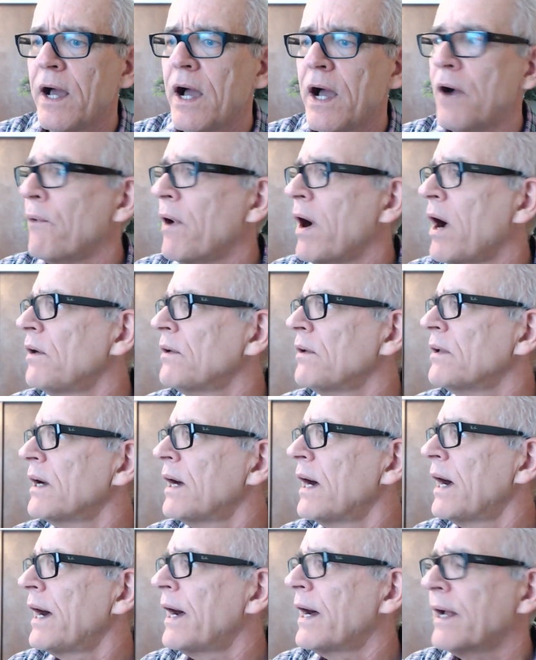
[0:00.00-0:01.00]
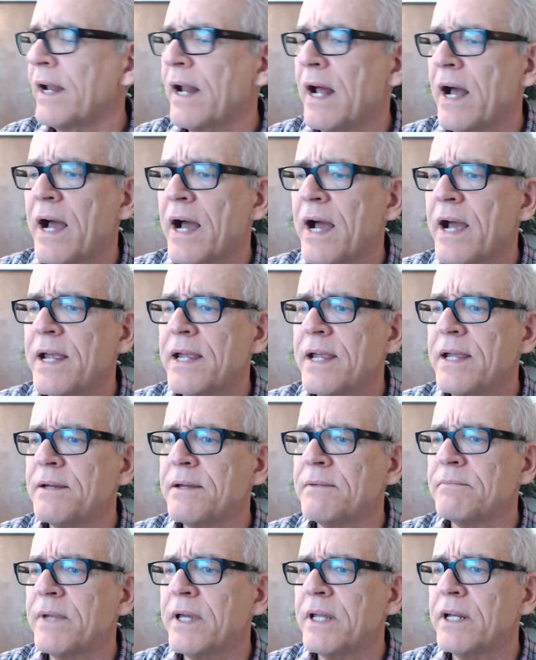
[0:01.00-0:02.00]
Well, uh, I am
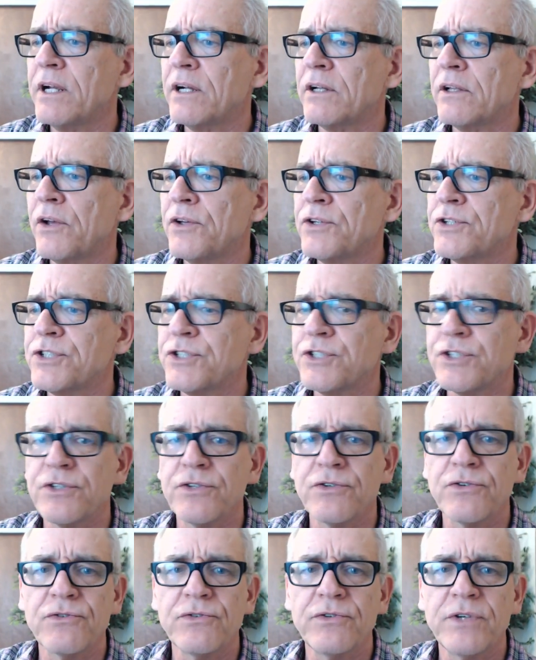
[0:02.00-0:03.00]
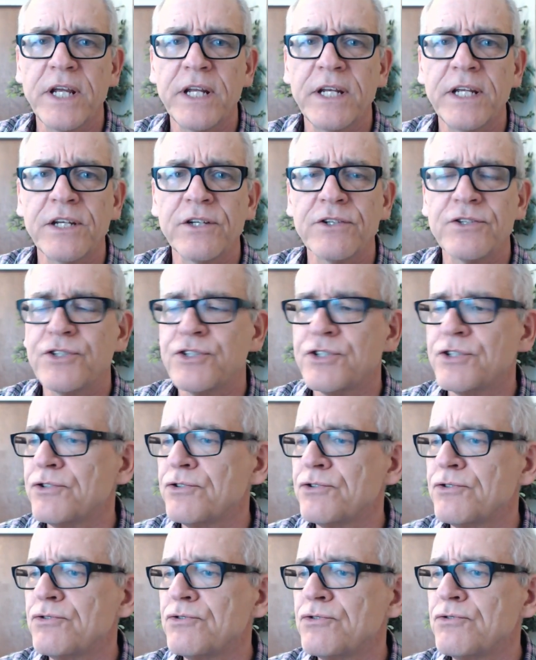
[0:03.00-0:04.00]
getting close to needing
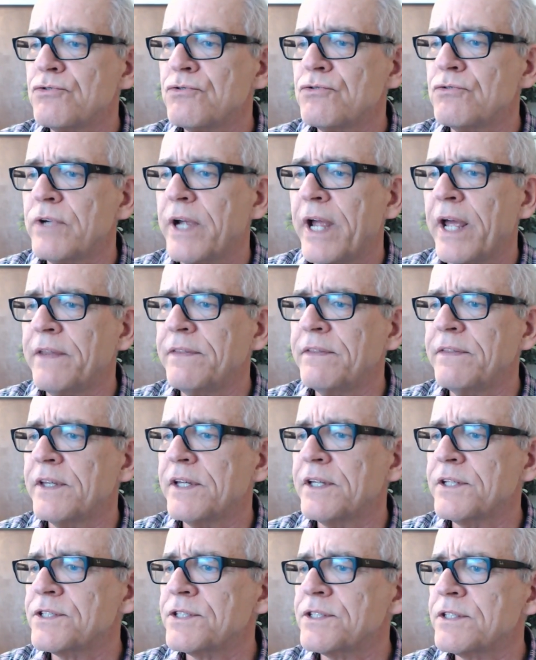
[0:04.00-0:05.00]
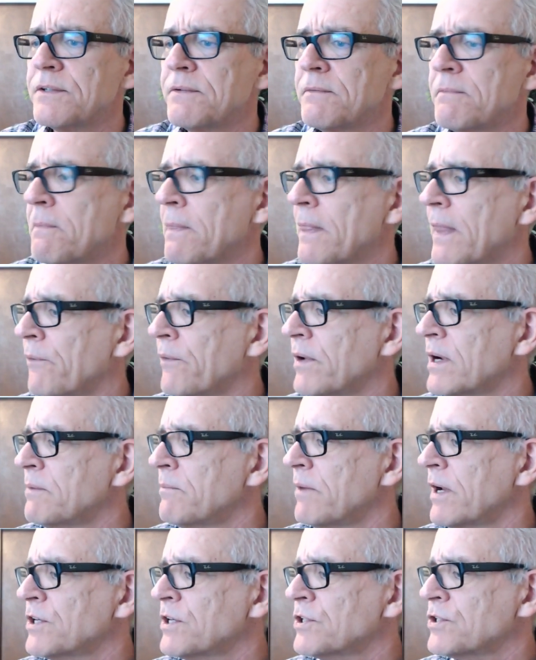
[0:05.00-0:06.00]
to end this. I want to make sure
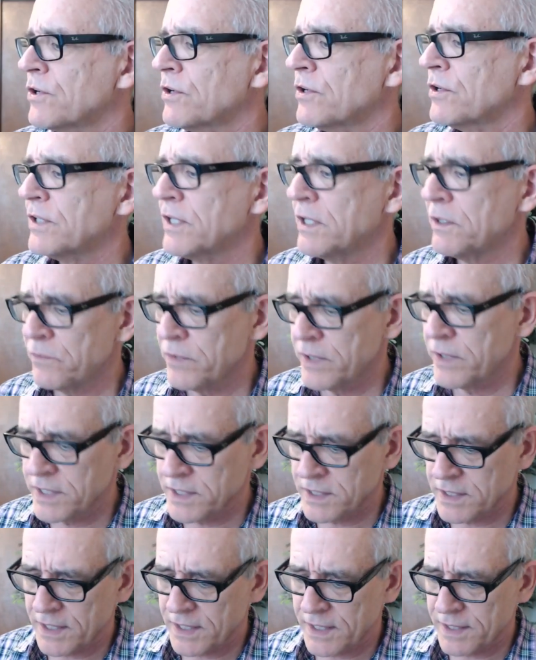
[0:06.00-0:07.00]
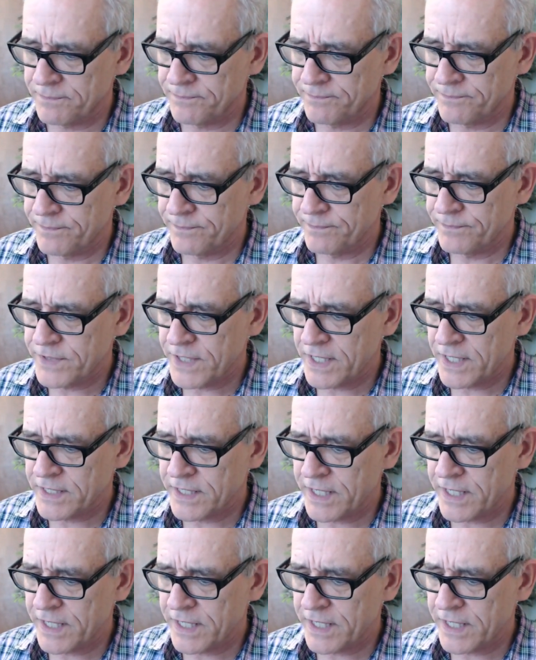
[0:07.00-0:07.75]
that we uh, take care of